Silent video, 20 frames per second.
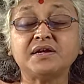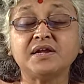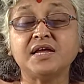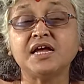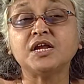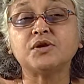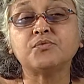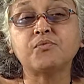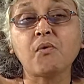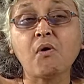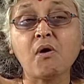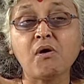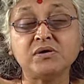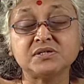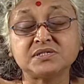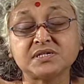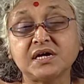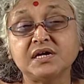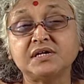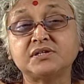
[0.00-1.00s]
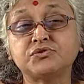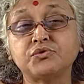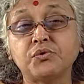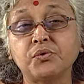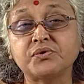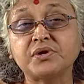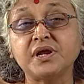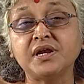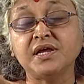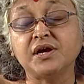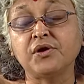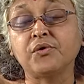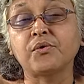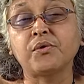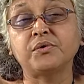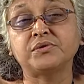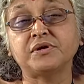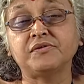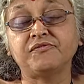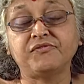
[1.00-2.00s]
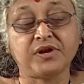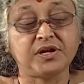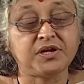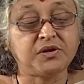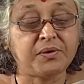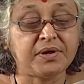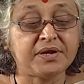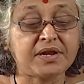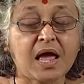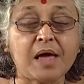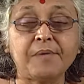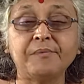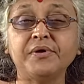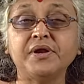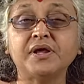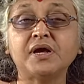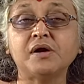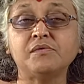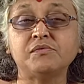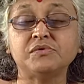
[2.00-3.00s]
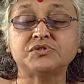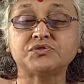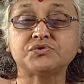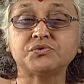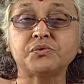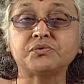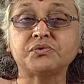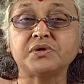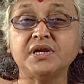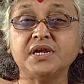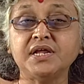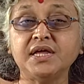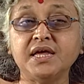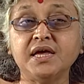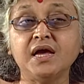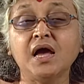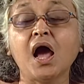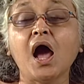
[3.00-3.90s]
it was a totally, growth of radio in America was totally